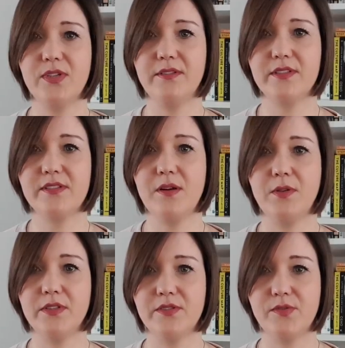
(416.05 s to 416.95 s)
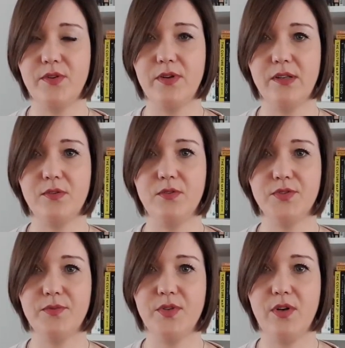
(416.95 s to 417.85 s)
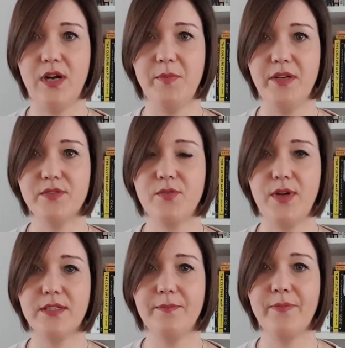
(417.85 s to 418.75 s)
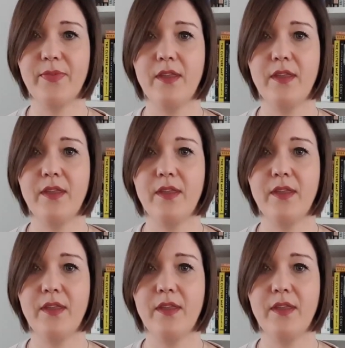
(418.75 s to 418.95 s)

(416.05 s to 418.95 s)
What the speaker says: and understand what is the real cause of your high bounce rate.